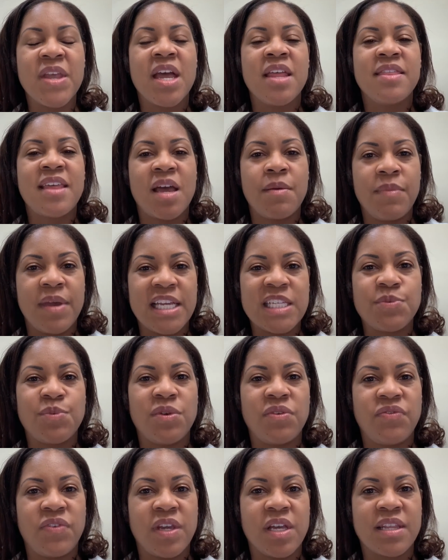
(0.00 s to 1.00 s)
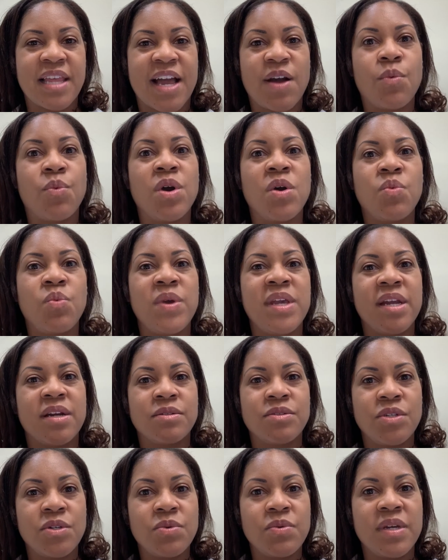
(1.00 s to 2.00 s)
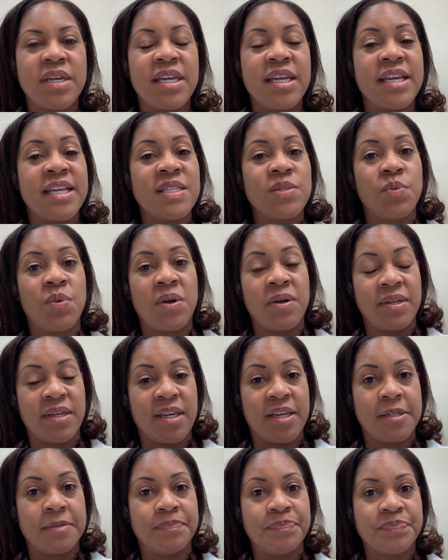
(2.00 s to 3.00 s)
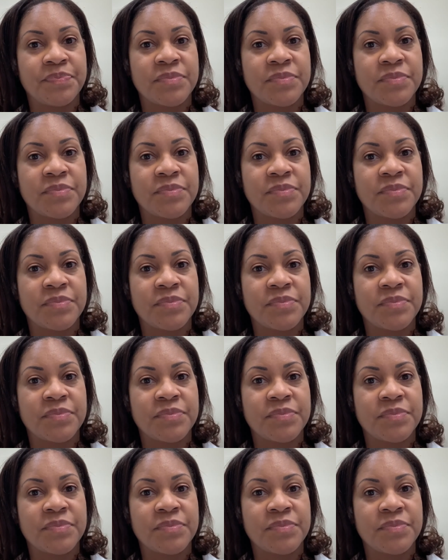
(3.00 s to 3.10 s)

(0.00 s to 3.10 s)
That makes me feel like what we are doing is working.